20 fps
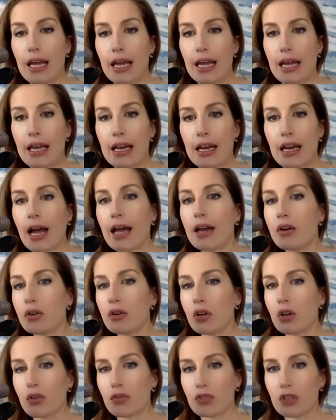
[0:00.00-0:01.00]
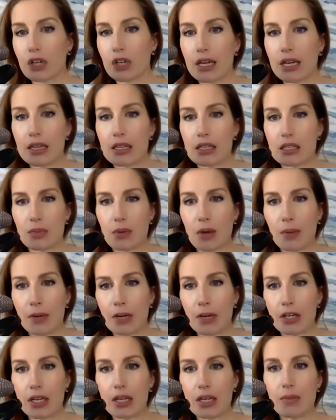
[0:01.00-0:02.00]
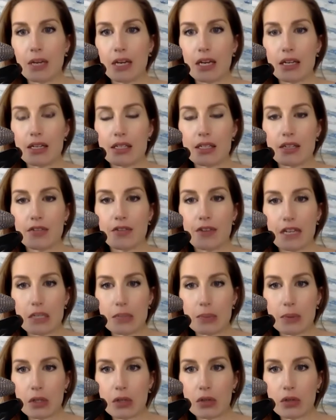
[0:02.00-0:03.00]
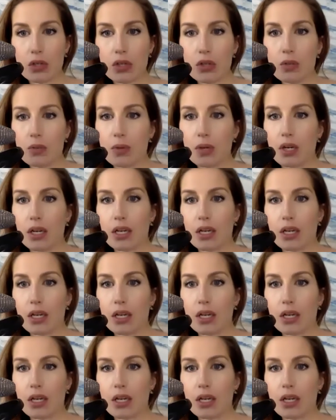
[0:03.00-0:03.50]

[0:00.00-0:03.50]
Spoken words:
And I don't know if you're in the Spa Marketing Made Easy Facebook group.